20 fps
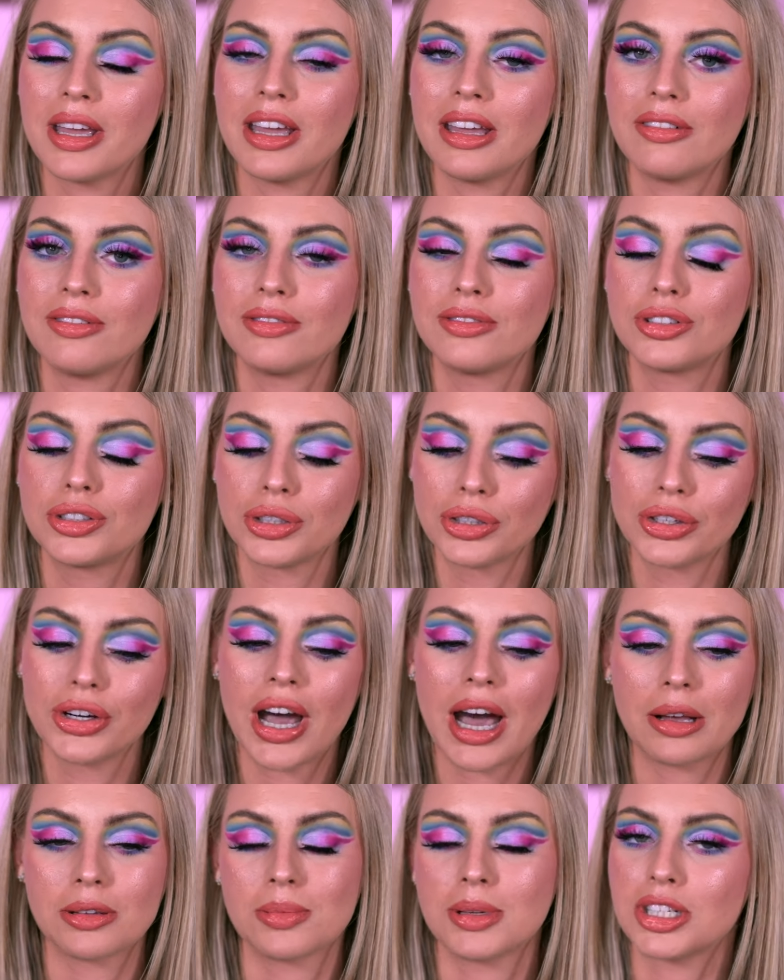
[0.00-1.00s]
It sure
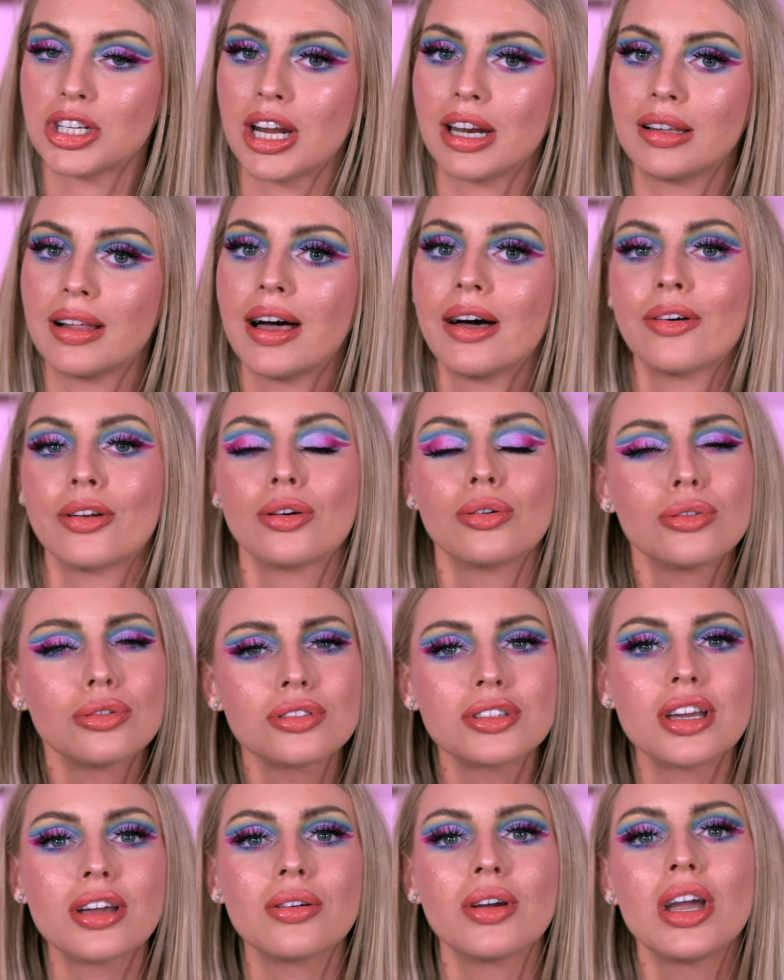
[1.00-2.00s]
helps my channel out. And
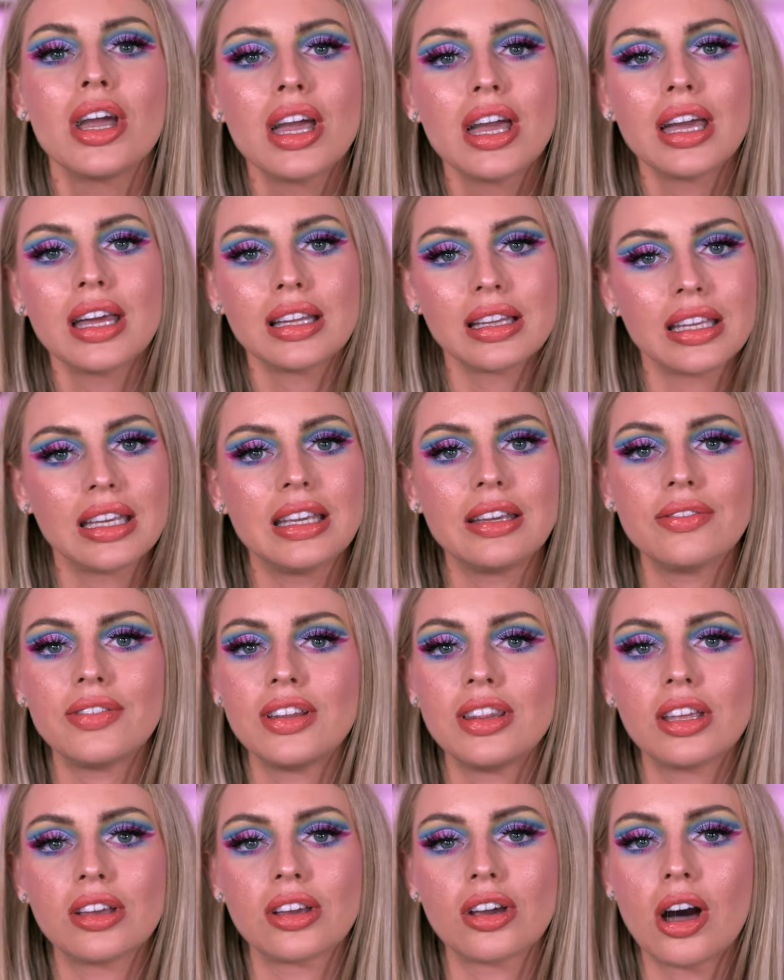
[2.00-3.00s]
also leave
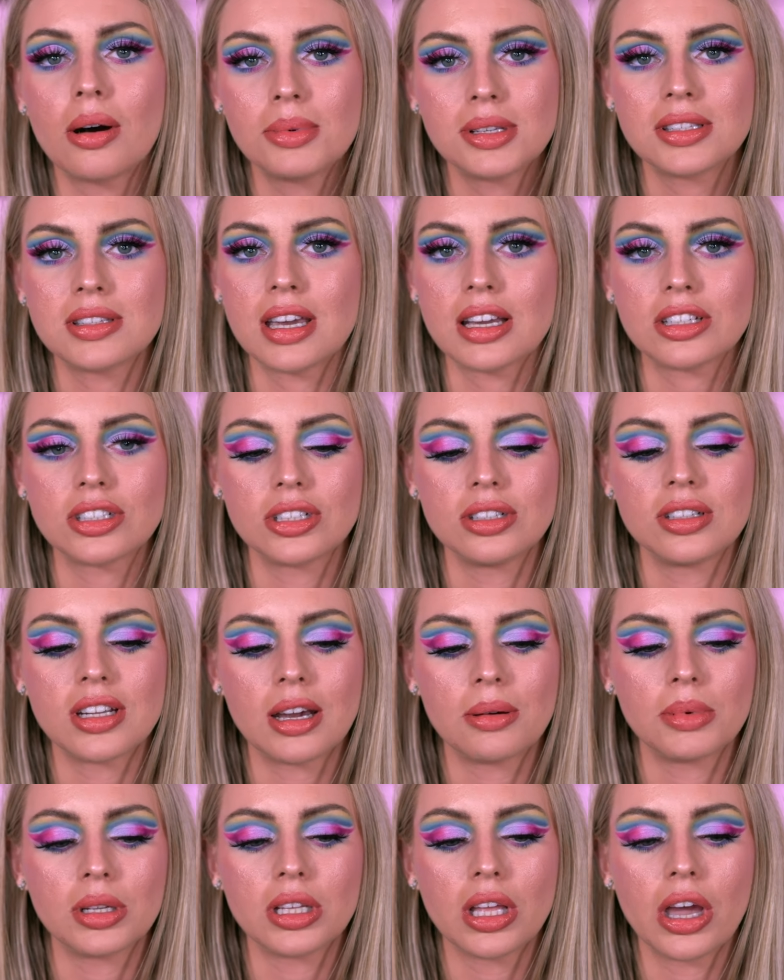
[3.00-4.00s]
in the comment section
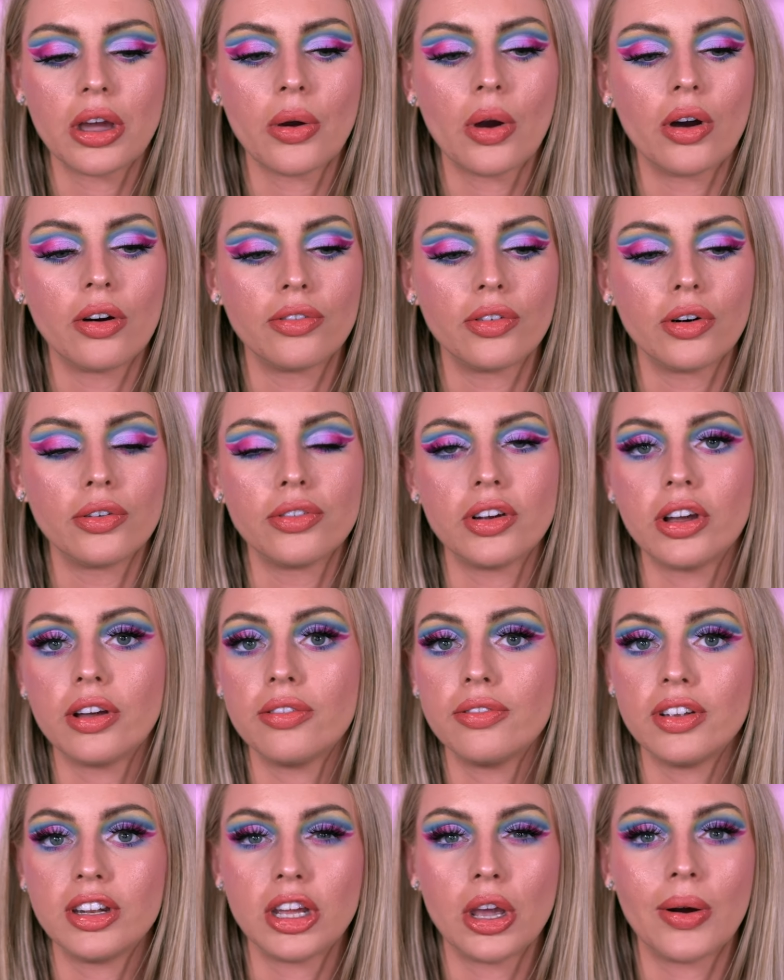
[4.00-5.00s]
down below of
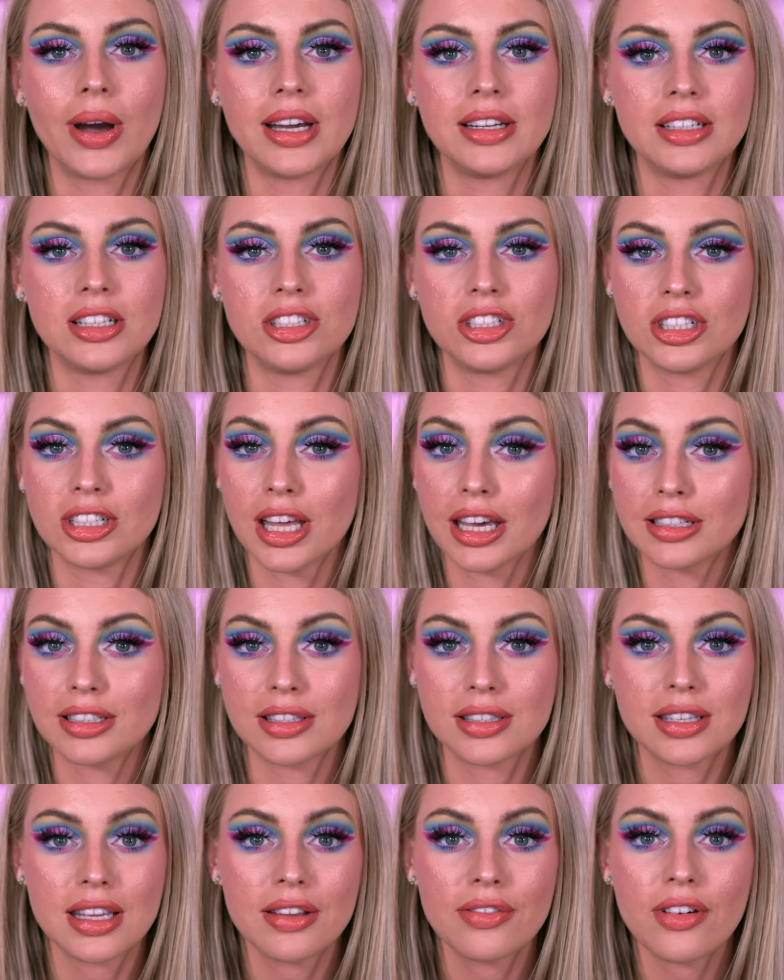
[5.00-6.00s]
other video ideas you'd like
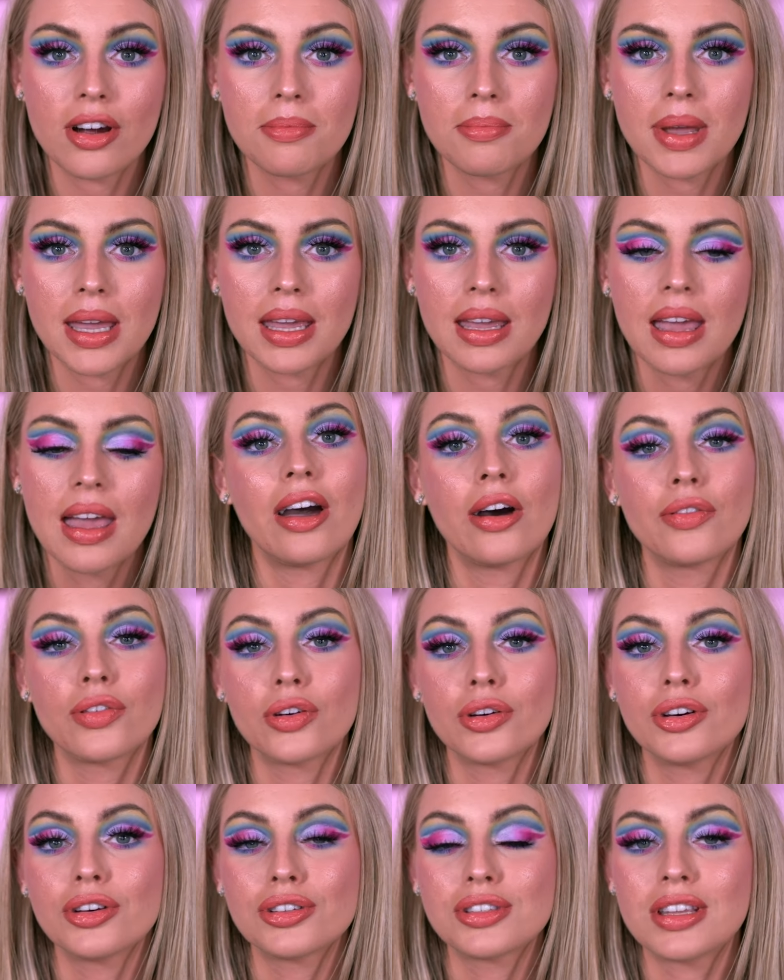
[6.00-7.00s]
to see from me. Of
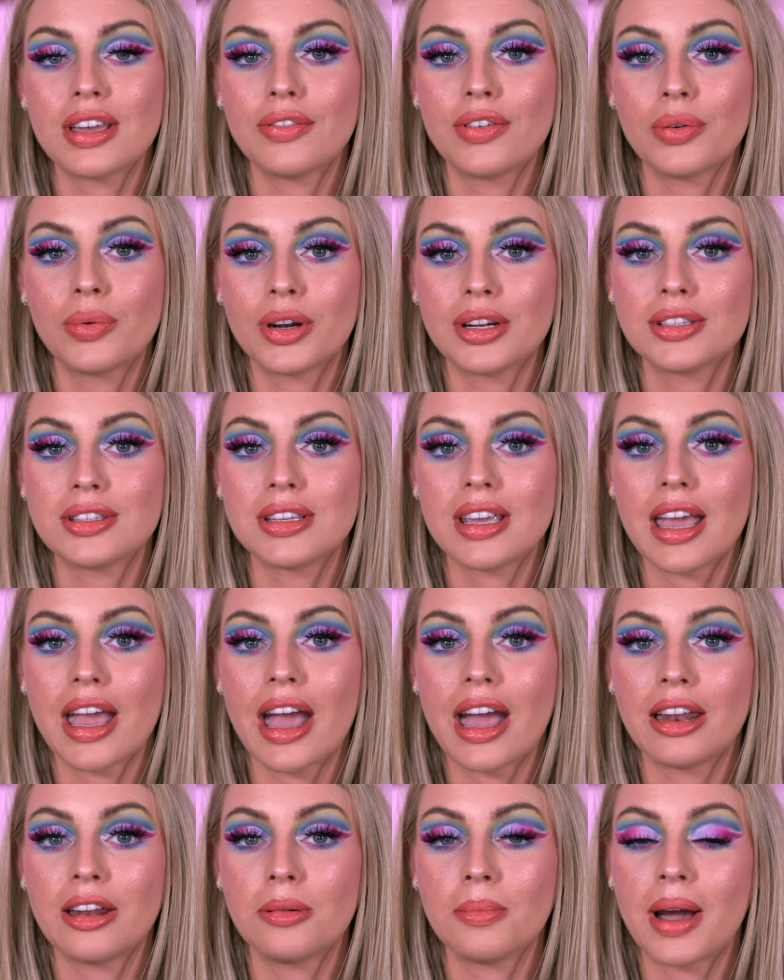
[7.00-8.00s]
course, if you want to see
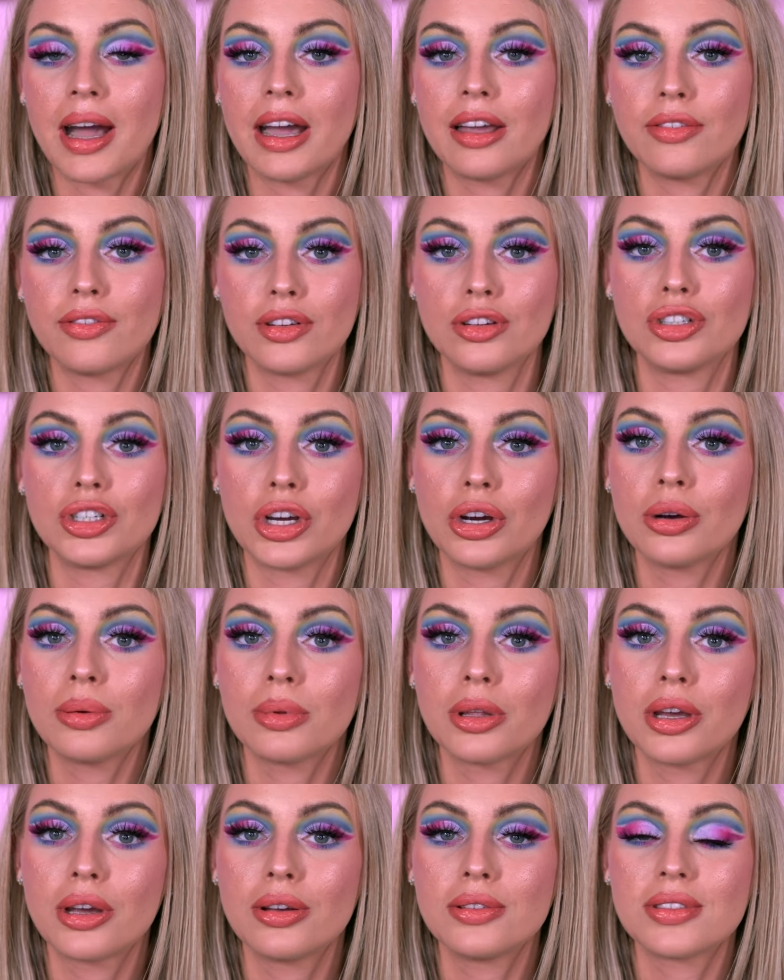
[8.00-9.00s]
any of my future
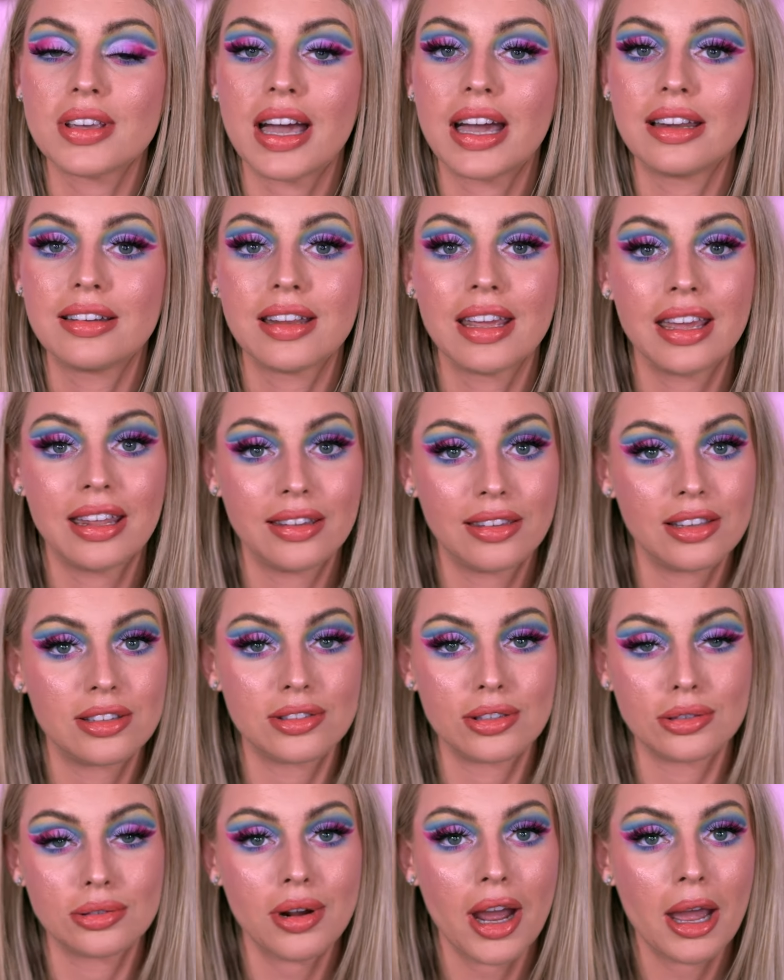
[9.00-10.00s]
uploads, I've hit the
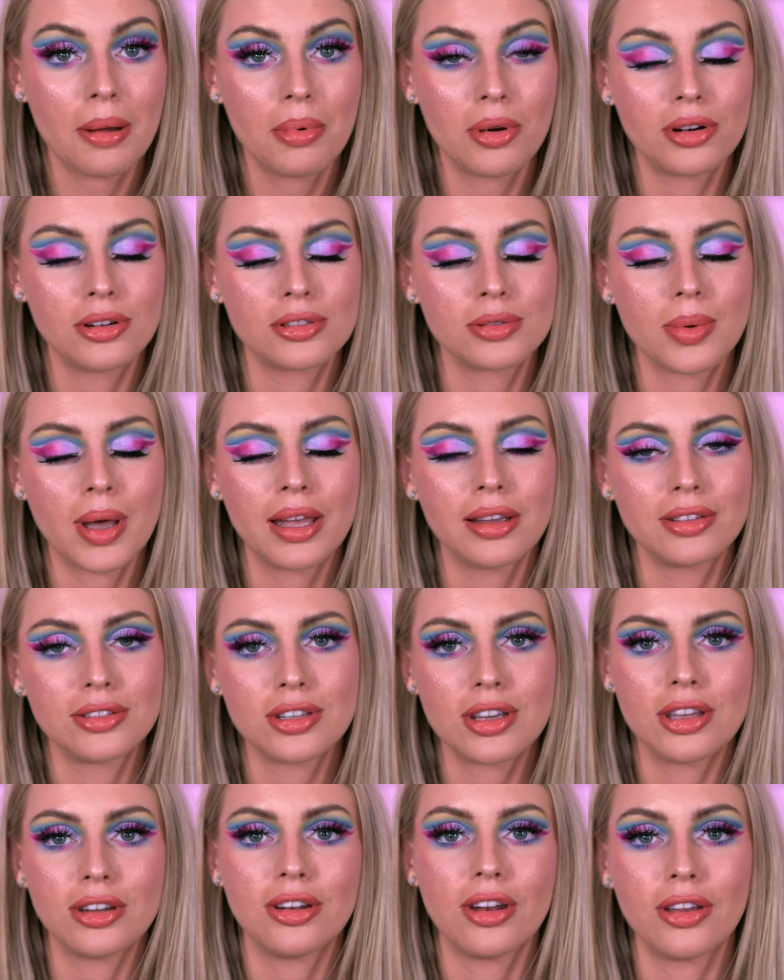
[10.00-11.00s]
subscribe button as well and
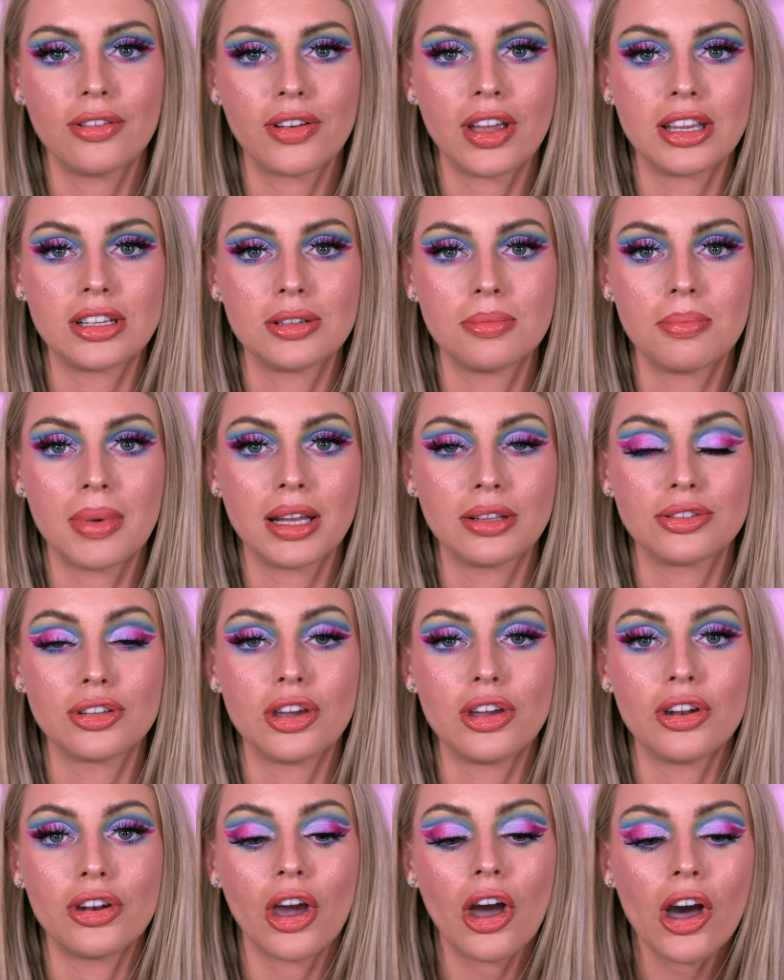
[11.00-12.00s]
turn the notification bell
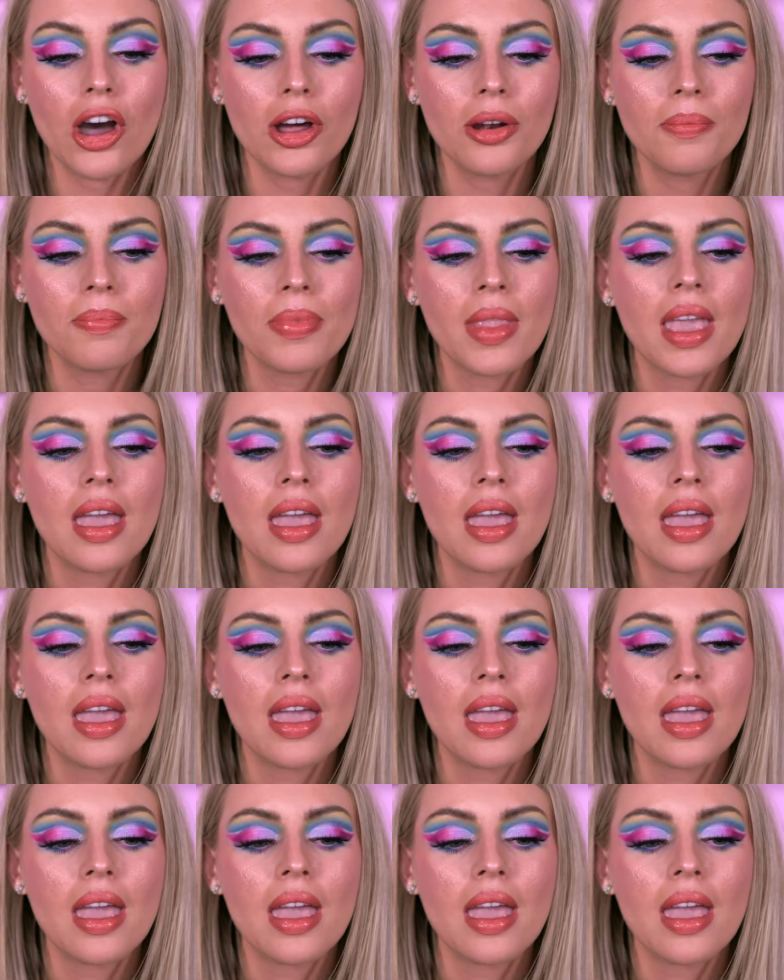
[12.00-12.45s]
turned on.